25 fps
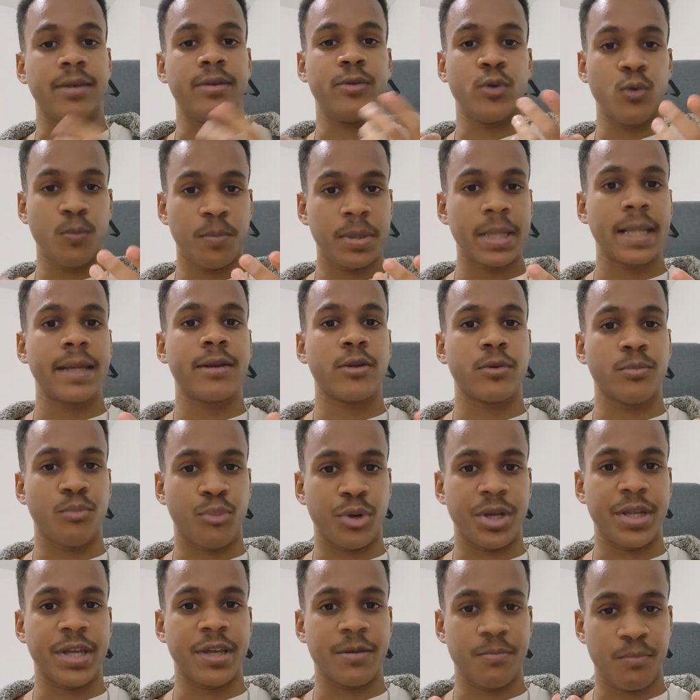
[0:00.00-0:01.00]
I do plan
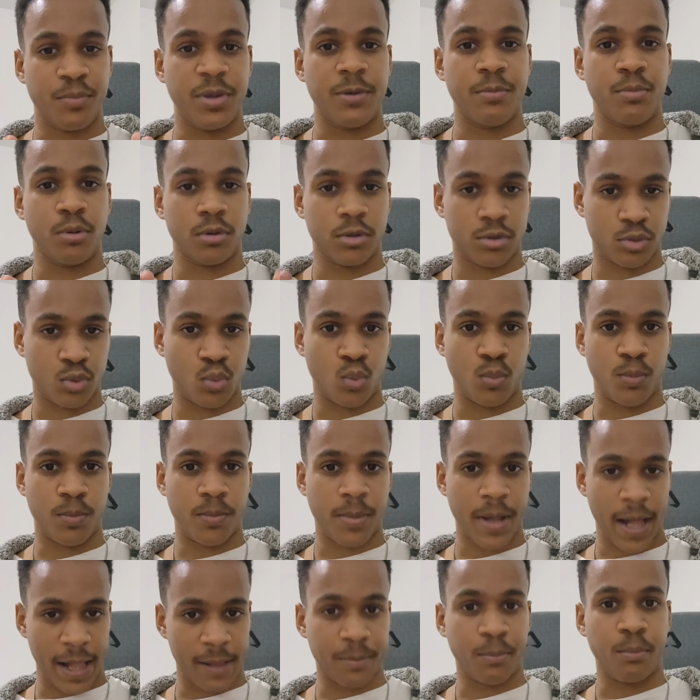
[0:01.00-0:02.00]
on bringing people
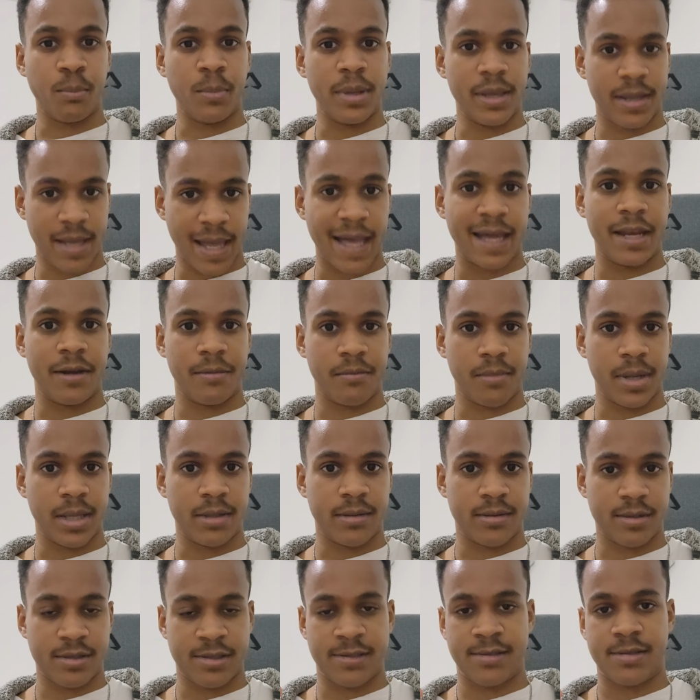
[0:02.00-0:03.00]
to help me
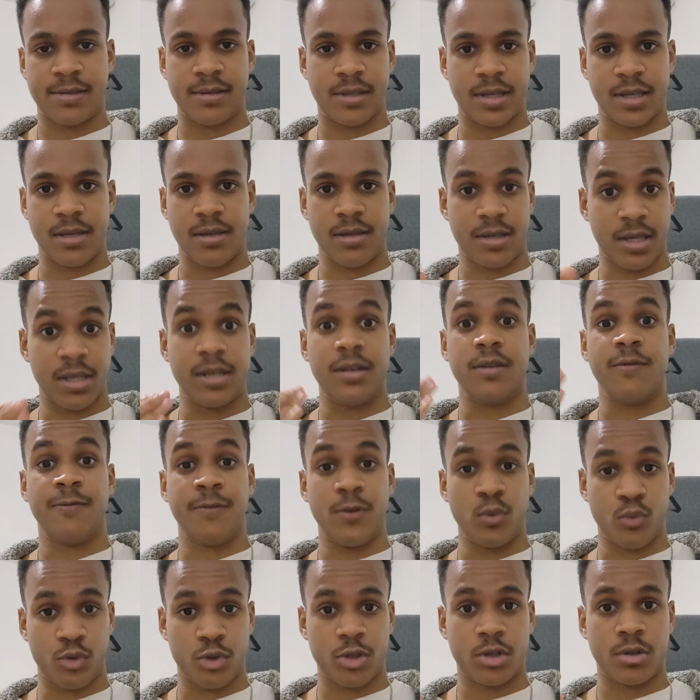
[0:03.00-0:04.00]
animate this thing in the
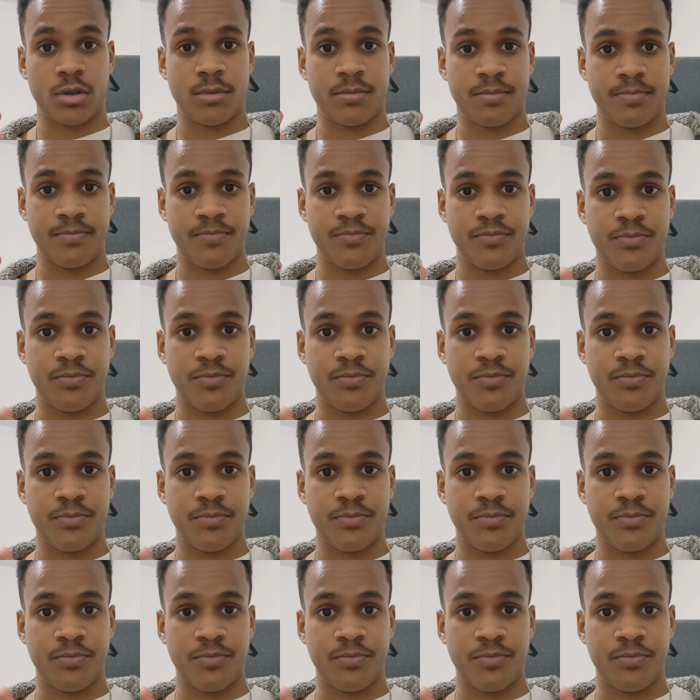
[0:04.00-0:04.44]
future.